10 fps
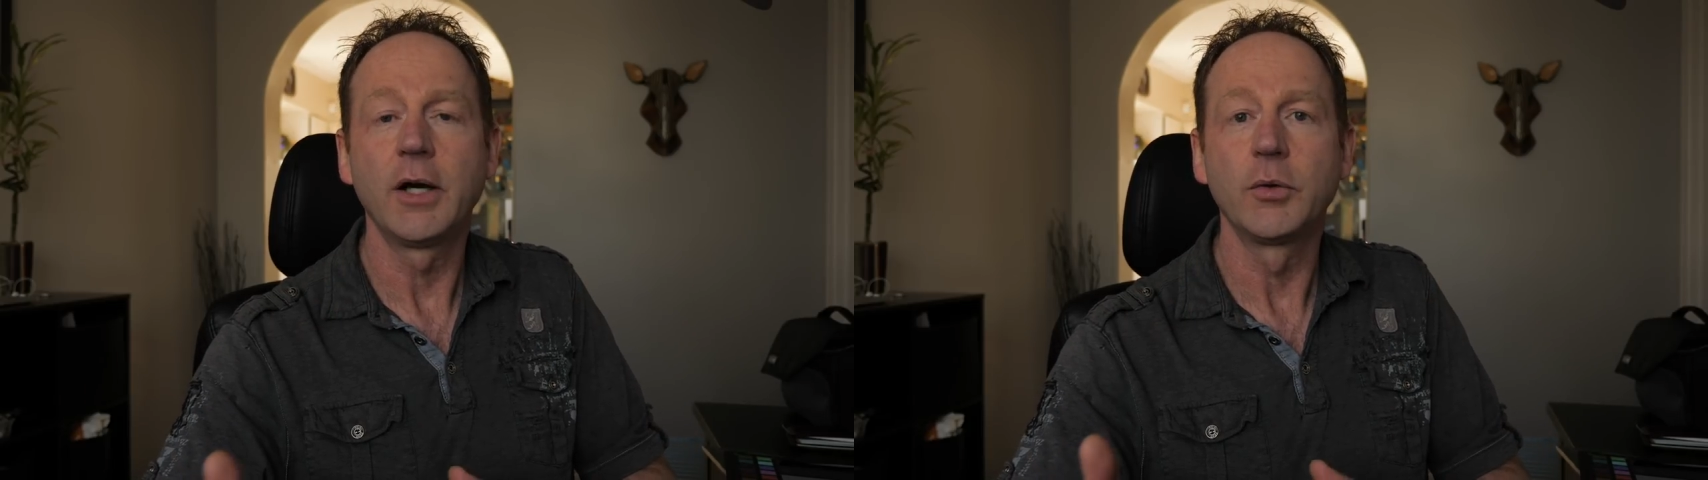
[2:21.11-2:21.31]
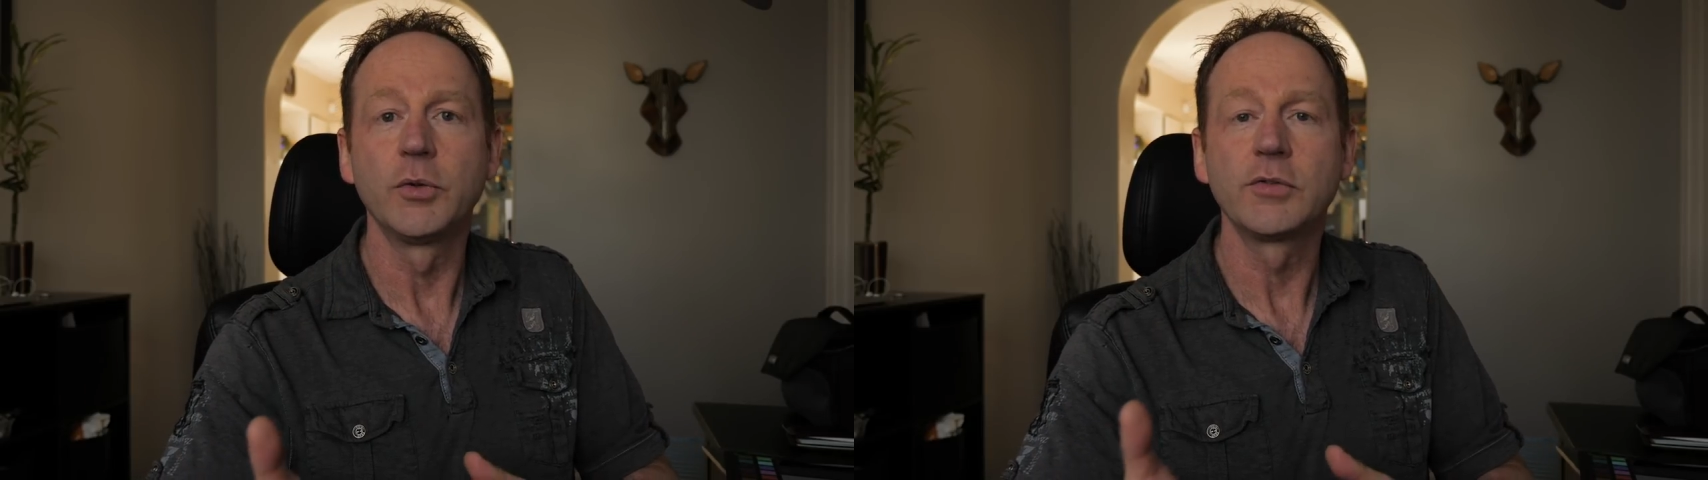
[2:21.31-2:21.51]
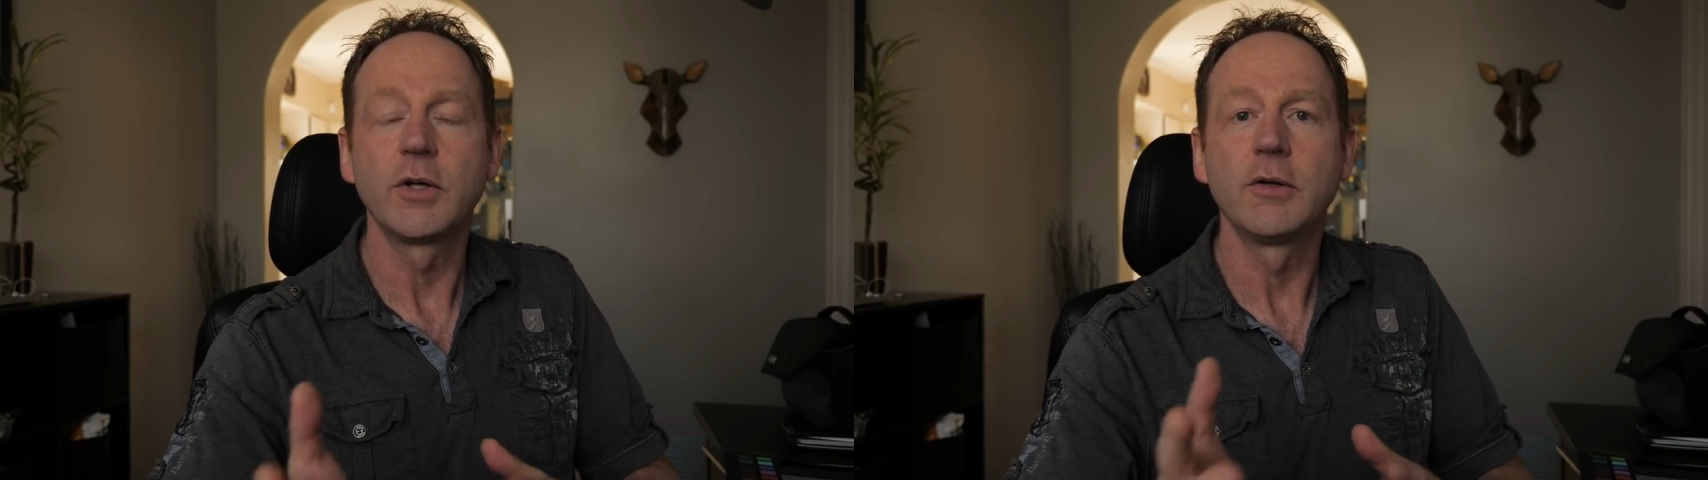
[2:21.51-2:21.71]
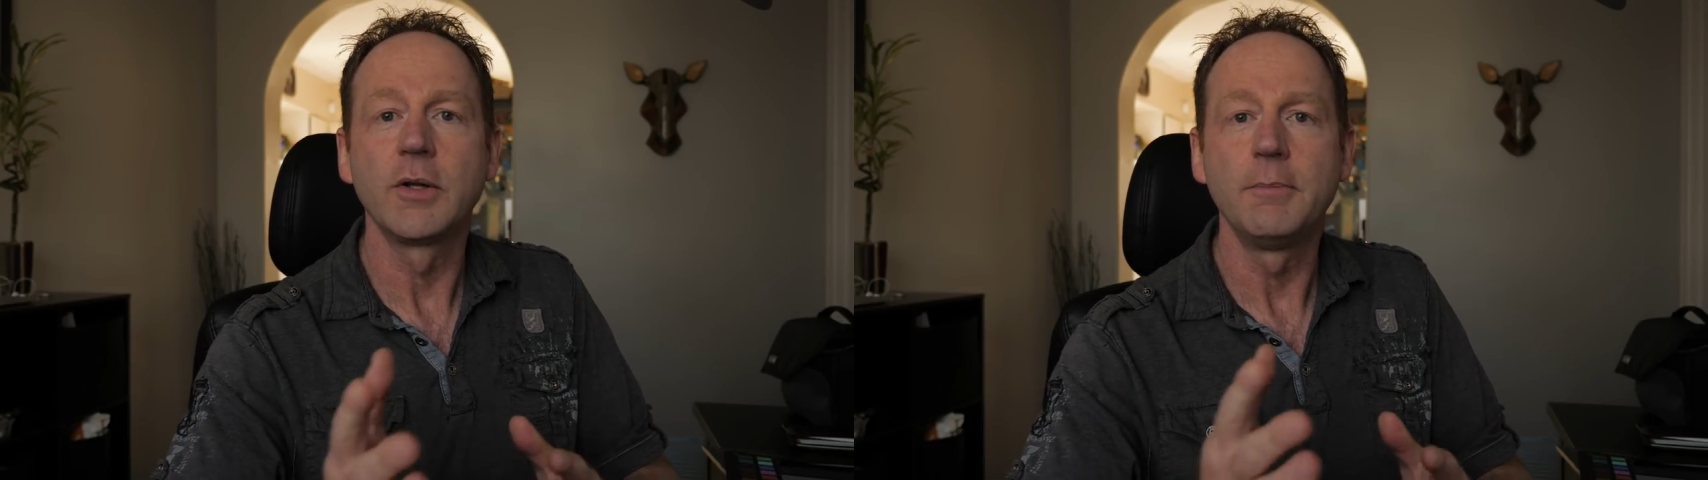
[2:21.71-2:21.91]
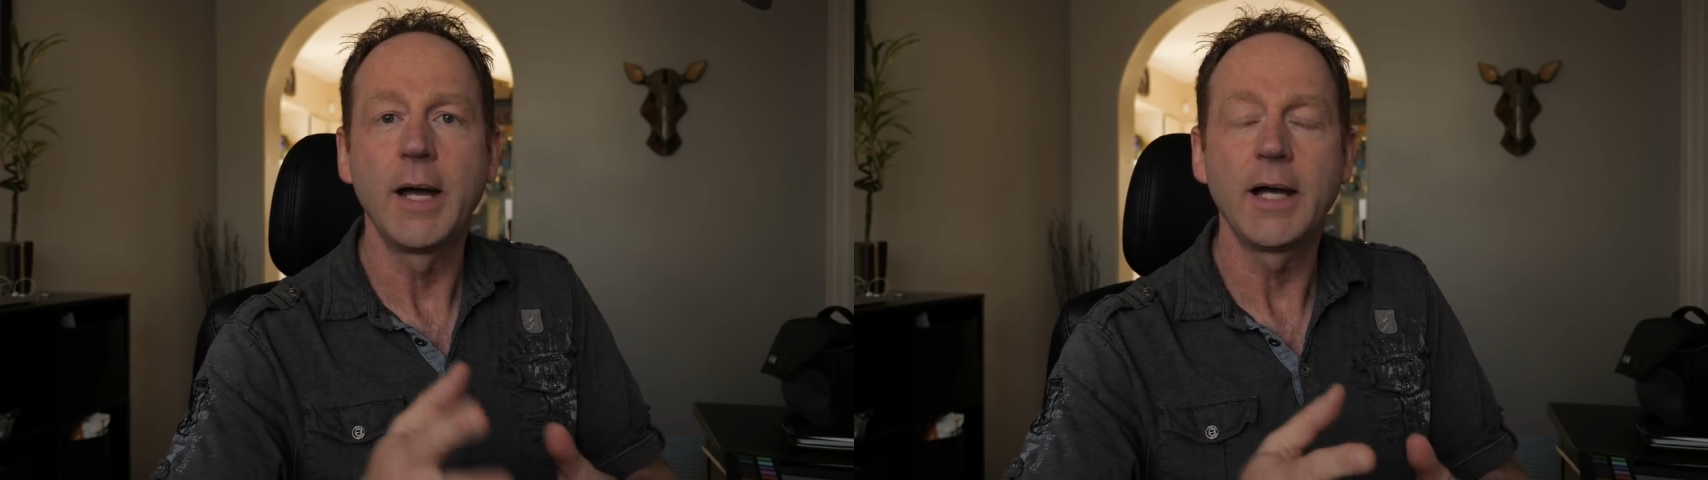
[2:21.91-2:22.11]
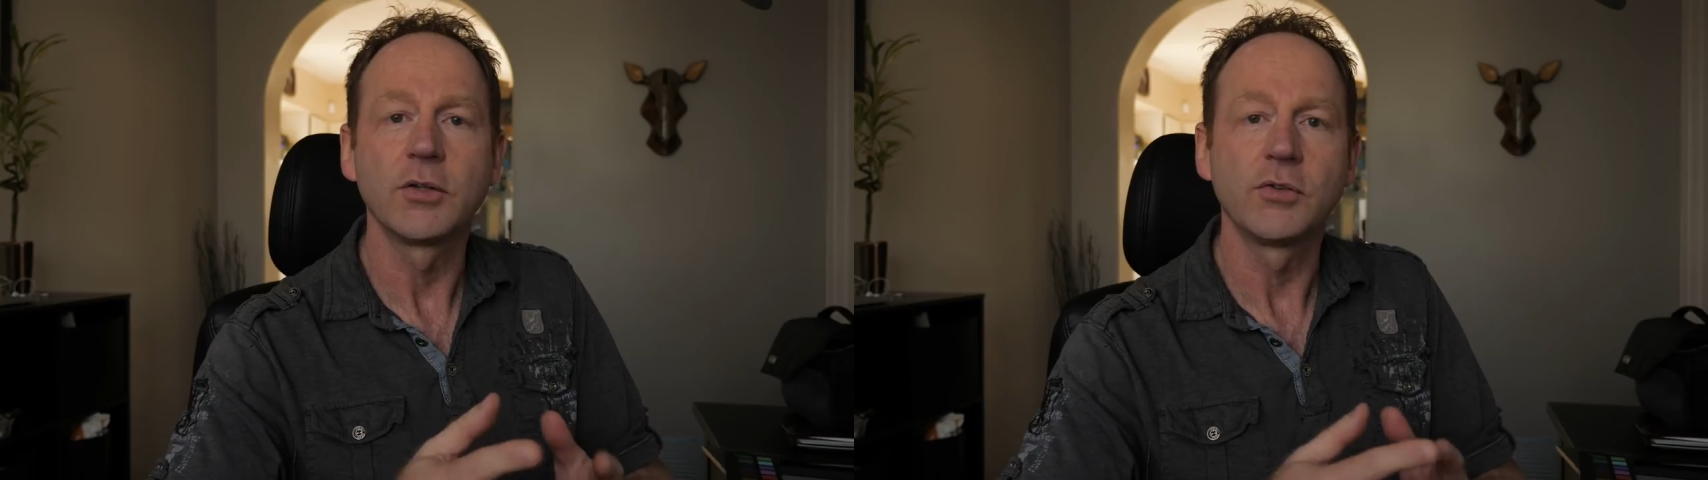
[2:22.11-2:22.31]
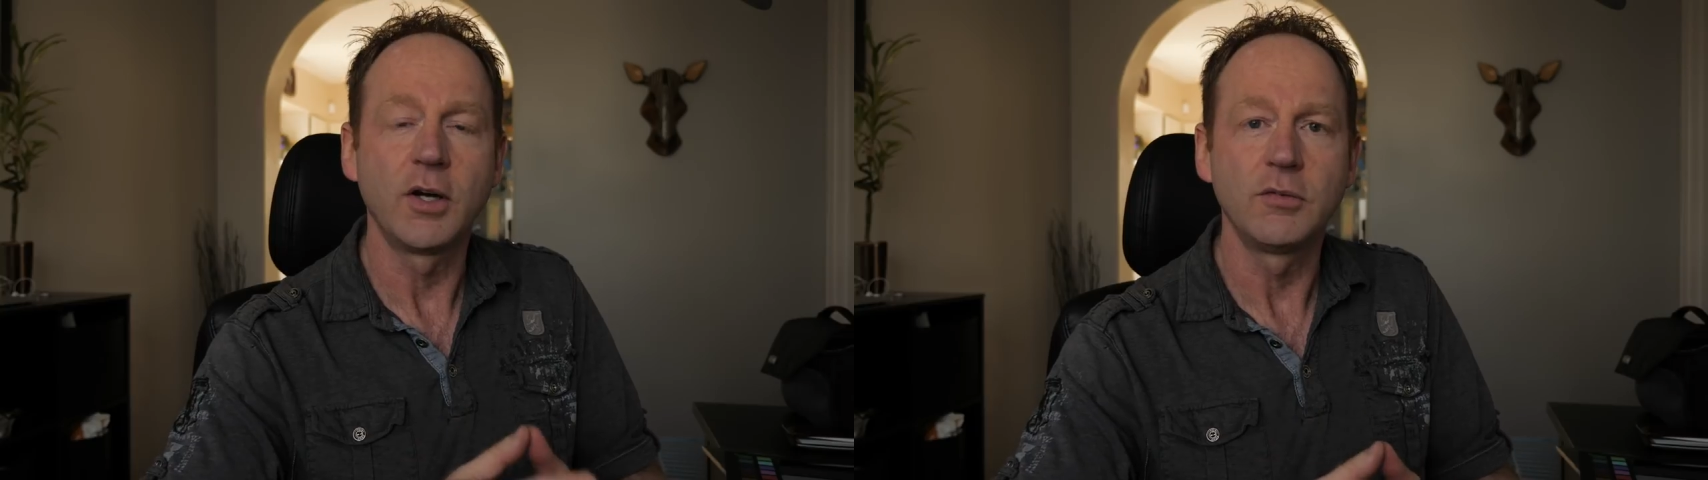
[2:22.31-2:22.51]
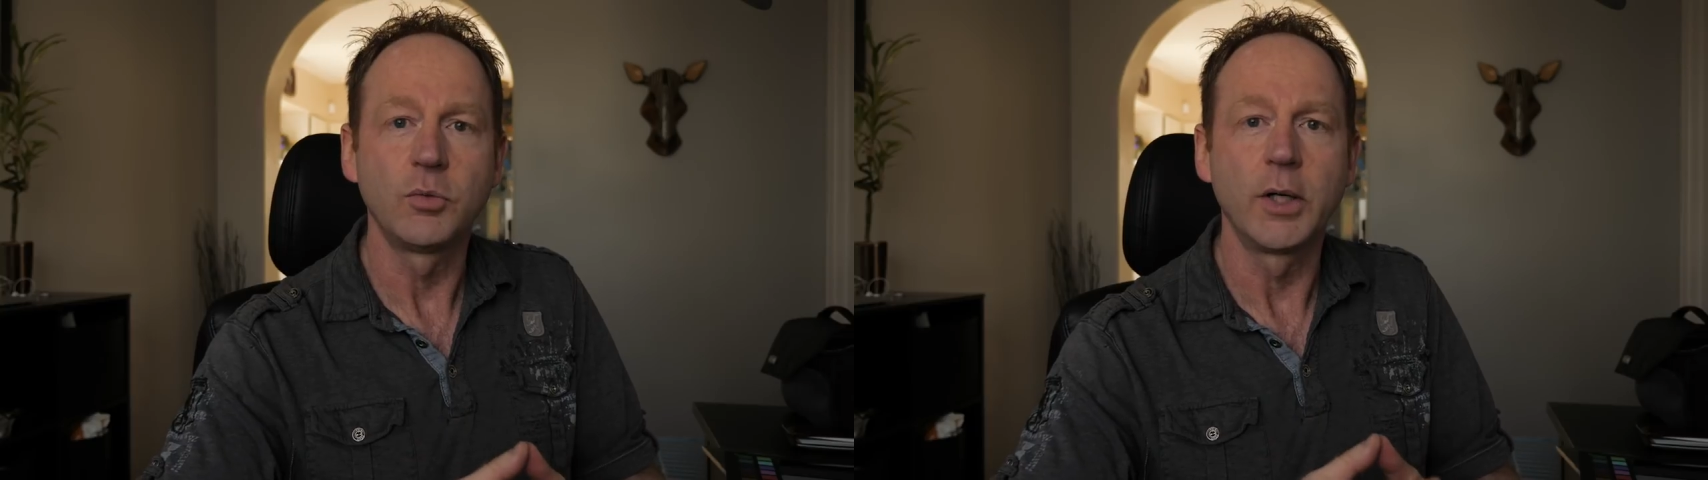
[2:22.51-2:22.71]
how to install the Mac
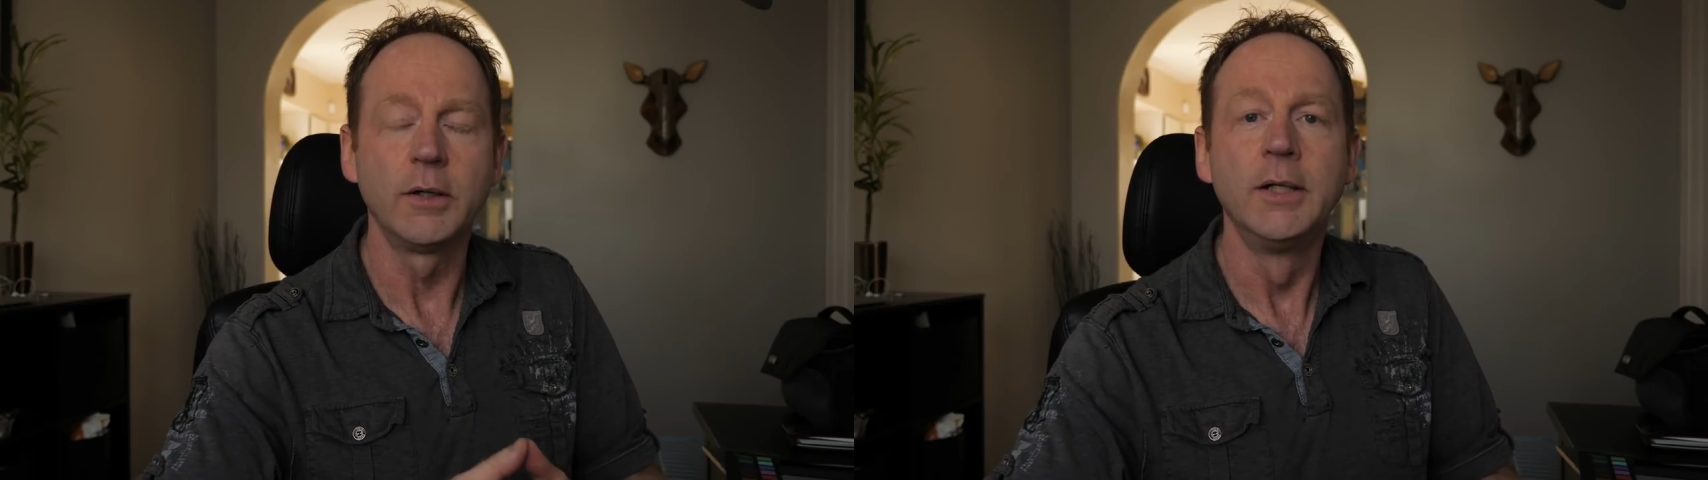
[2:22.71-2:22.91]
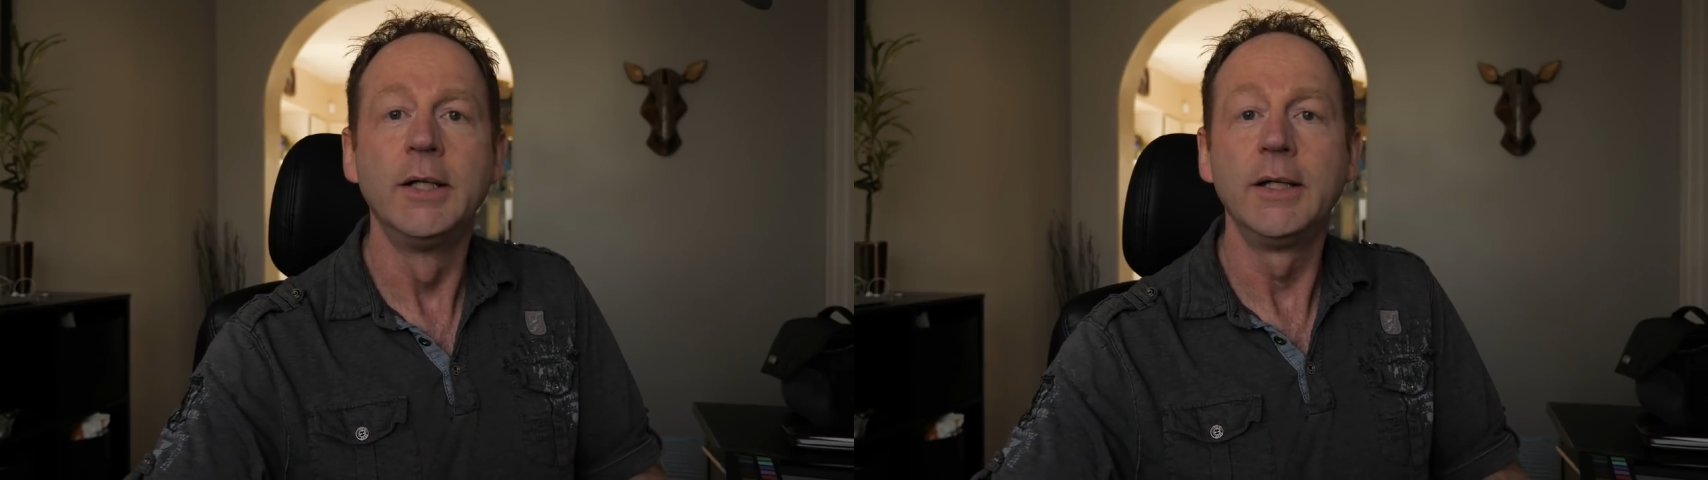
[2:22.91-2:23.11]
software